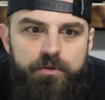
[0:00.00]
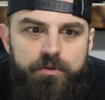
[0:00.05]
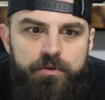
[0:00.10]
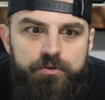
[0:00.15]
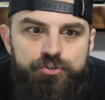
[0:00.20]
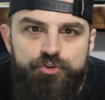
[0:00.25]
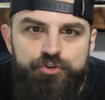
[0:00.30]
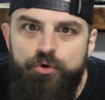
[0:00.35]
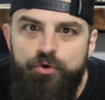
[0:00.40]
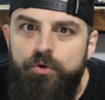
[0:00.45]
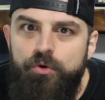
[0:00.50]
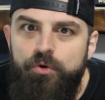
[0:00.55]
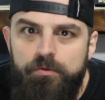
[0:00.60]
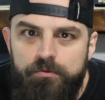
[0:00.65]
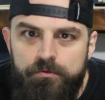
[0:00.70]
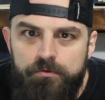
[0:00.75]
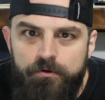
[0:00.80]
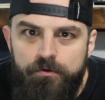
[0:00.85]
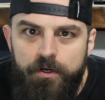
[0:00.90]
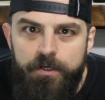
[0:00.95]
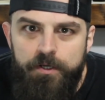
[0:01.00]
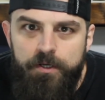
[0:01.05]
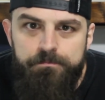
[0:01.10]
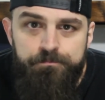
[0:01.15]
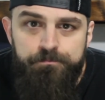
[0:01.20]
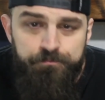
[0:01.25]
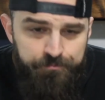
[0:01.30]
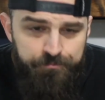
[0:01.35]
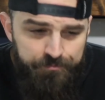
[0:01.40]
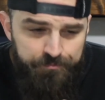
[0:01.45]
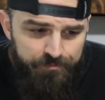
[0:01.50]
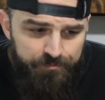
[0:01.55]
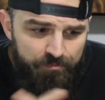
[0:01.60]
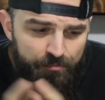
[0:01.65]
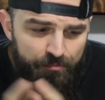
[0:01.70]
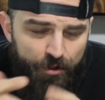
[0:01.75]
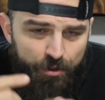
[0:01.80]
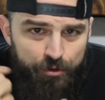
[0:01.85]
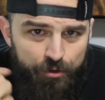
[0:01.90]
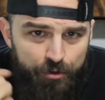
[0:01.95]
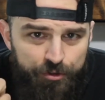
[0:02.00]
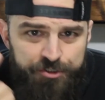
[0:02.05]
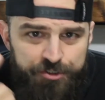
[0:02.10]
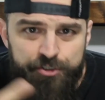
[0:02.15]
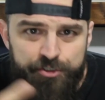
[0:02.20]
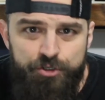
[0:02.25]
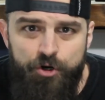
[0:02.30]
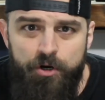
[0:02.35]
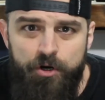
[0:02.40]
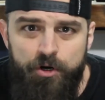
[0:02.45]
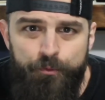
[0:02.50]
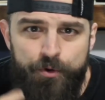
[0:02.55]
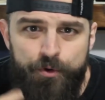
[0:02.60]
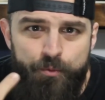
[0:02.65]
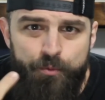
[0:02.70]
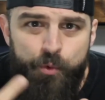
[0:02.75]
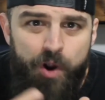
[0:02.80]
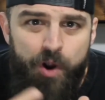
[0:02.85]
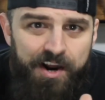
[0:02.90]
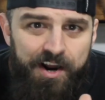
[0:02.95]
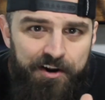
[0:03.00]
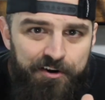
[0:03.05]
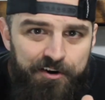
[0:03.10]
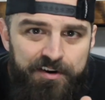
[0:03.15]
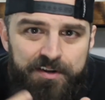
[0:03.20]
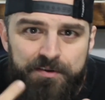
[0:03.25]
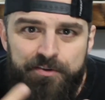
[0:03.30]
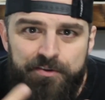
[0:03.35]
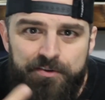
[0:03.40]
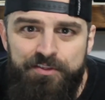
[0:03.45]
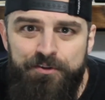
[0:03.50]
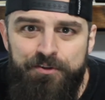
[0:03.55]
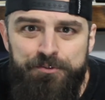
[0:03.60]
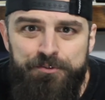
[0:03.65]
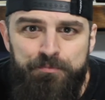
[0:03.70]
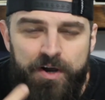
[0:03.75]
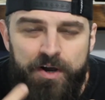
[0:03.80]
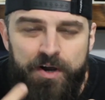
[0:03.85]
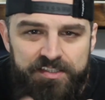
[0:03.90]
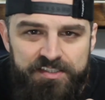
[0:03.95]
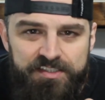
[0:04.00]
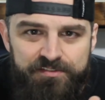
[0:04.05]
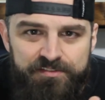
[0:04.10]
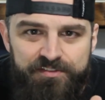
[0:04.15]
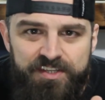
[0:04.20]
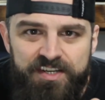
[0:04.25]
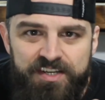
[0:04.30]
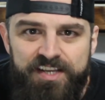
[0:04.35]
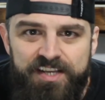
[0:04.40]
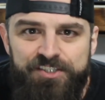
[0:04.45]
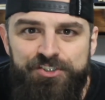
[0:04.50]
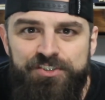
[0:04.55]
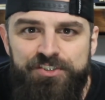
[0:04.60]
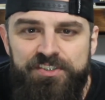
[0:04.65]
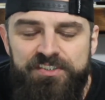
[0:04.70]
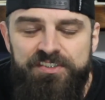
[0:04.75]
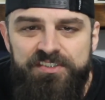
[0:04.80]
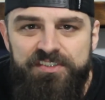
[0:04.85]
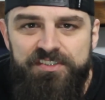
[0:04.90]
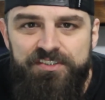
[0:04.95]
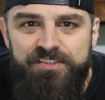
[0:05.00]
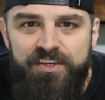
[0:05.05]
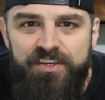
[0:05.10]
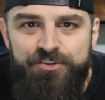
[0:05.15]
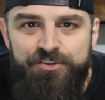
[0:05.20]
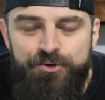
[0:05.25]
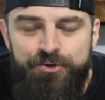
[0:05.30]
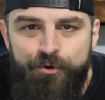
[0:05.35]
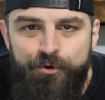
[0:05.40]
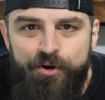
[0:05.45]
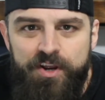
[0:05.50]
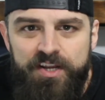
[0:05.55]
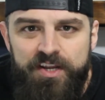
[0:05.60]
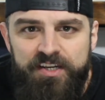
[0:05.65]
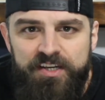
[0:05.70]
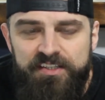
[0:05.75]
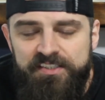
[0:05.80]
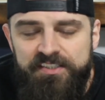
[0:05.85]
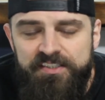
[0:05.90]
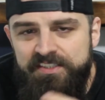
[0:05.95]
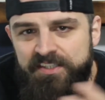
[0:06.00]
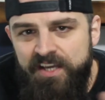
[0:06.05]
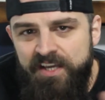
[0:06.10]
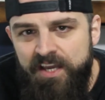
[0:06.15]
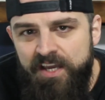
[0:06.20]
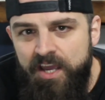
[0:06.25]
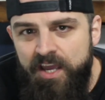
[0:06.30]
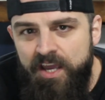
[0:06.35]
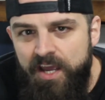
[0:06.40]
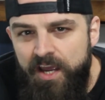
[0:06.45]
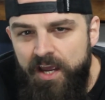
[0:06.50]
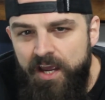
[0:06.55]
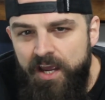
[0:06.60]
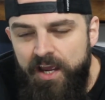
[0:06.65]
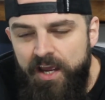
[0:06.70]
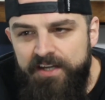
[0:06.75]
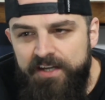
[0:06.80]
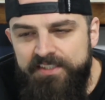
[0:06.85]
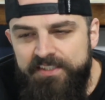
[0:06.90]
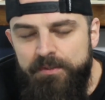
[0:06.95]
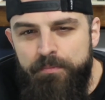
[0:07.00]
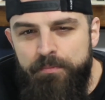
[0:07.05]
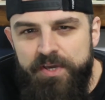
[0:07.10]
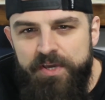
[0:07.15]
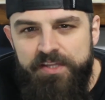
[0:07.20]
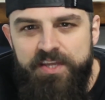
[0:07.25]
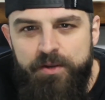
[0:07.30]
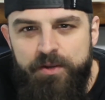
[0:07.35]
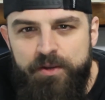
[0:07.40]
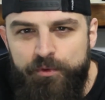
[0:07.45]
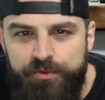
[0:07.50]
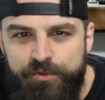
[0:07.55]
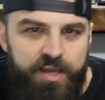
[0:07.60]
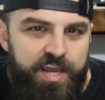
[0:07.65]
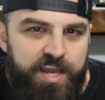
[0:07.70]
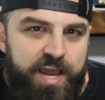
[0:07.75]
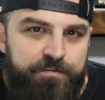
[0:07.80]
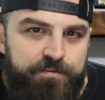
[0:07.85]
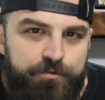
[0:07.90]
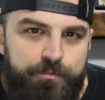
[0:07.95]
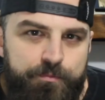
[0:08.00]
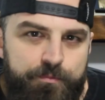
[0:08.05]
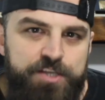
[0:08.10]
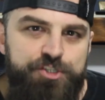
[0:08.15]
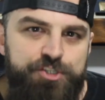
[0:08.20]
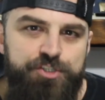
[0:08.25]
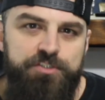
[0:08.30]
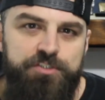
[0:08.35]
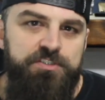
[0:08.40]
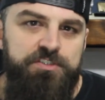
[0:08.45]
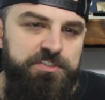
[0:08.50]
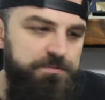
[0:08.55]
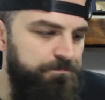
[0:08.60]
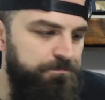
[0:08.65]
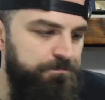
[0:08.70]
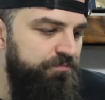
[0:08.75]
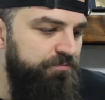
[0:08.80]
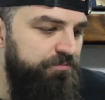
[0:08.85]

control, right? you'll start rewiring those positive connections in your brain. And it's a big thing with like affirmations,